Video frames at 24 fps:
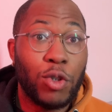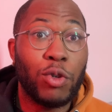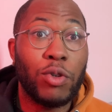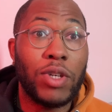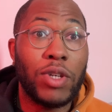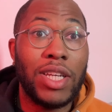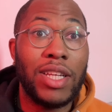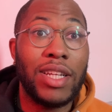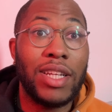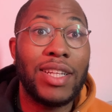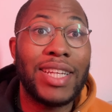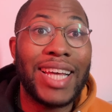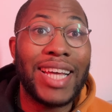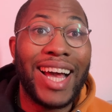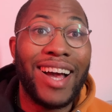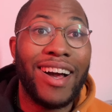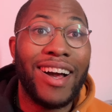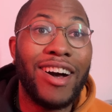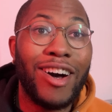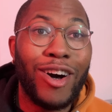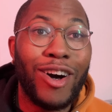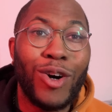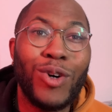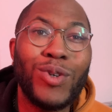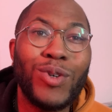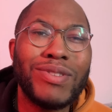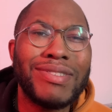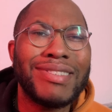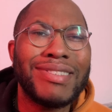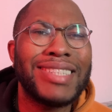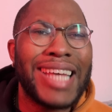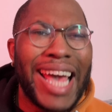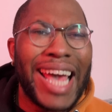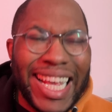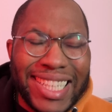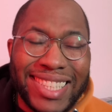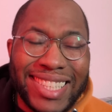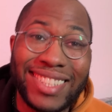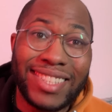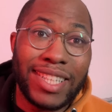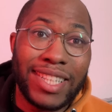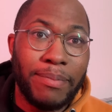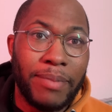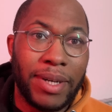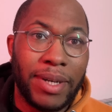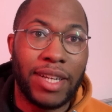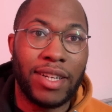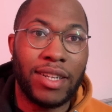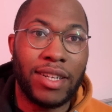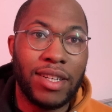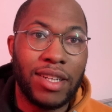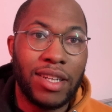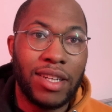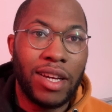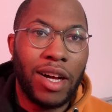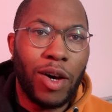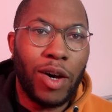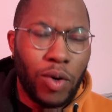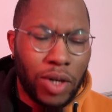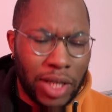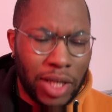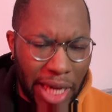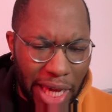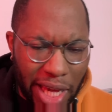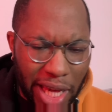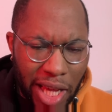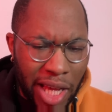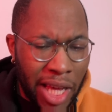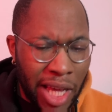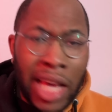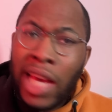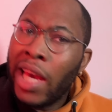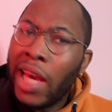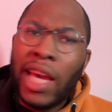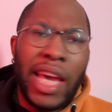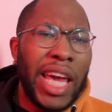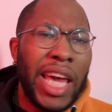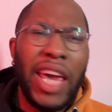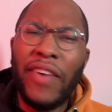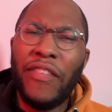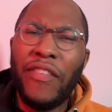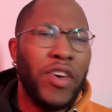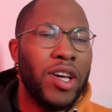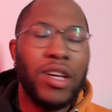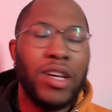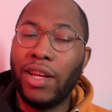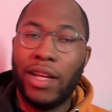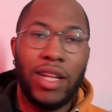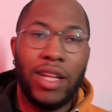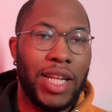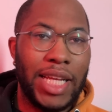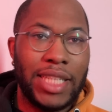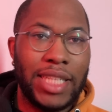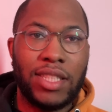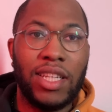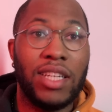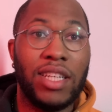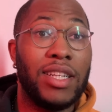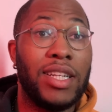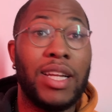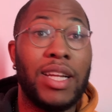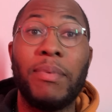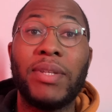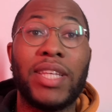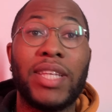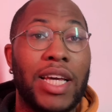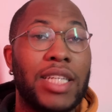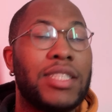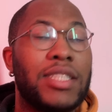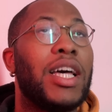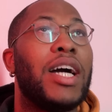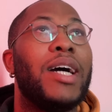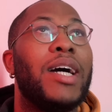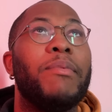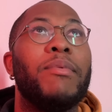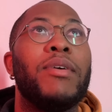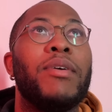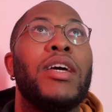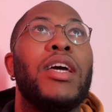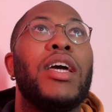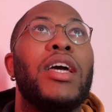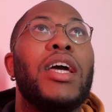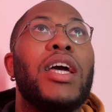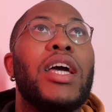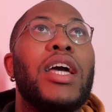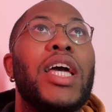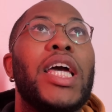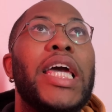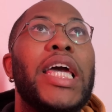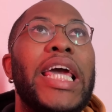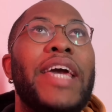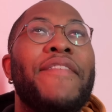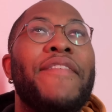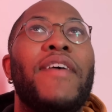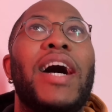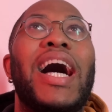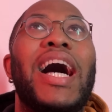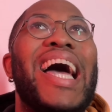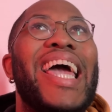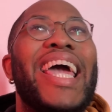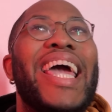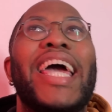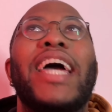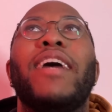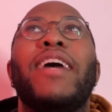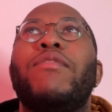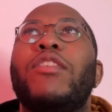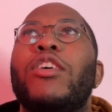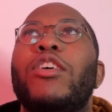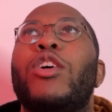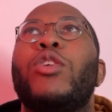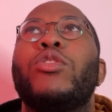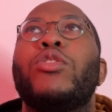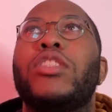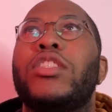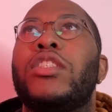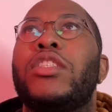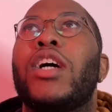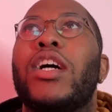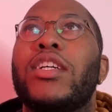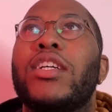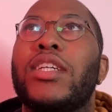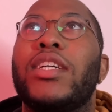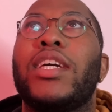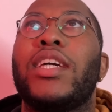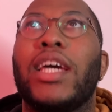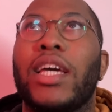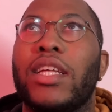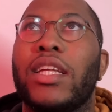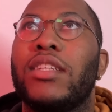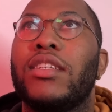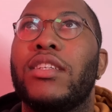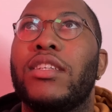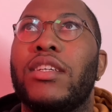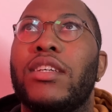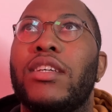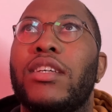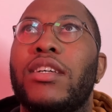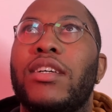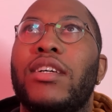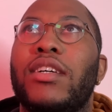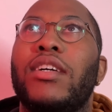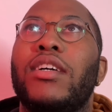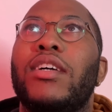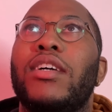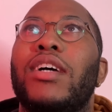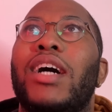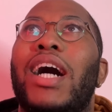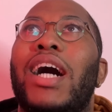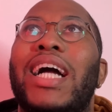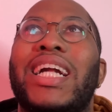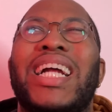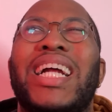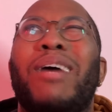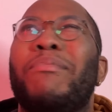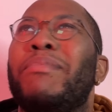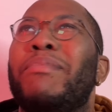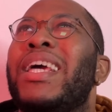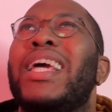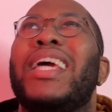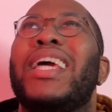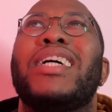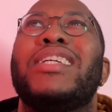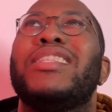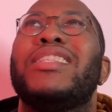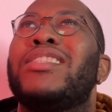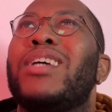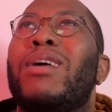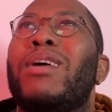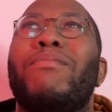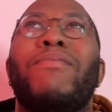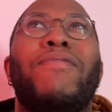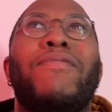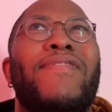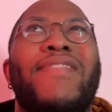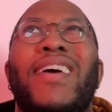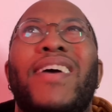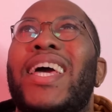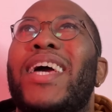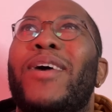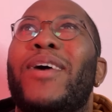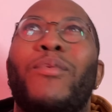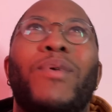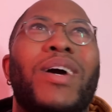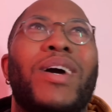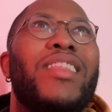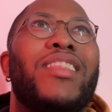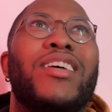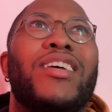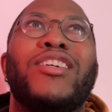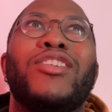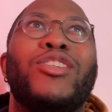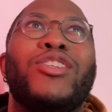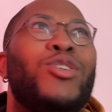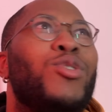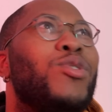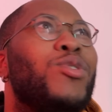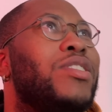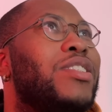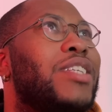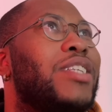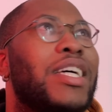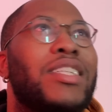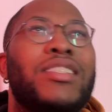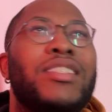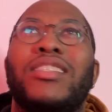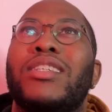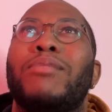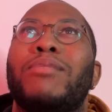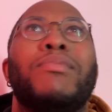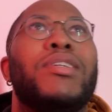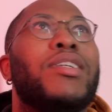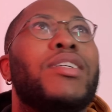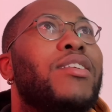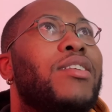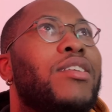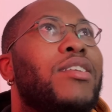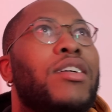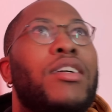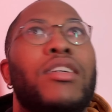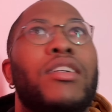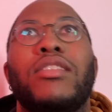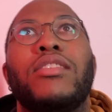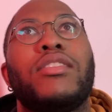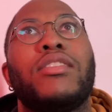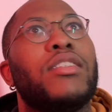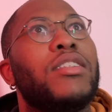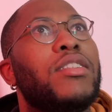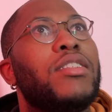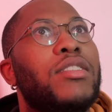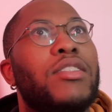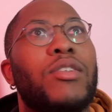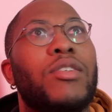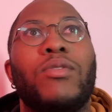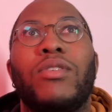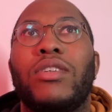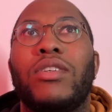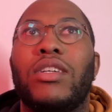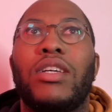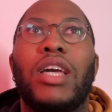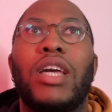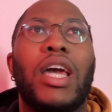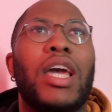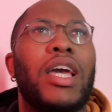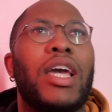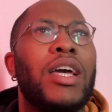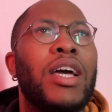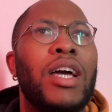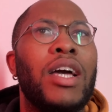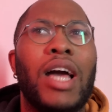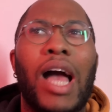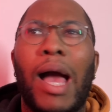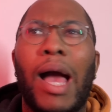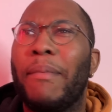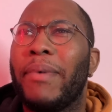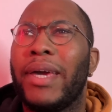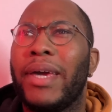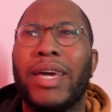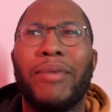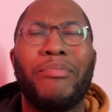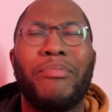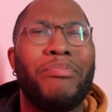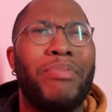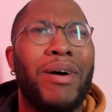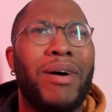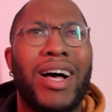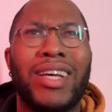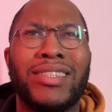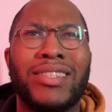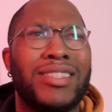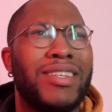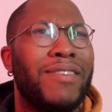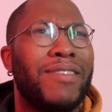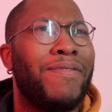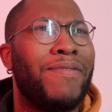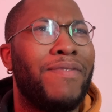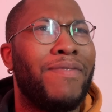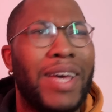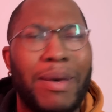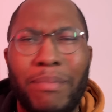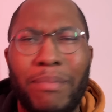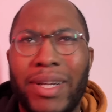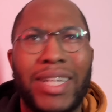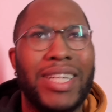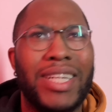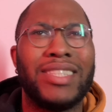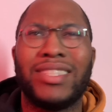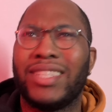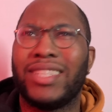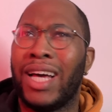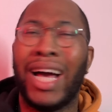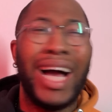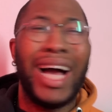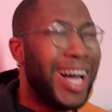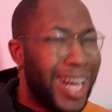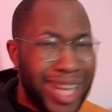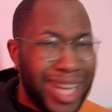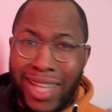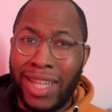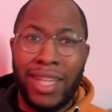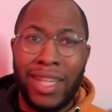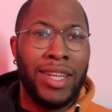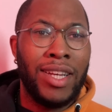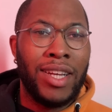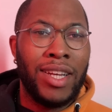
Read the Old Testament, okay? If you, listen, let me tell you something. If I ever go to church again, and I'm hearing some fair weather New Testament nonsense, okay? I'm hearing pastor feminists, huh?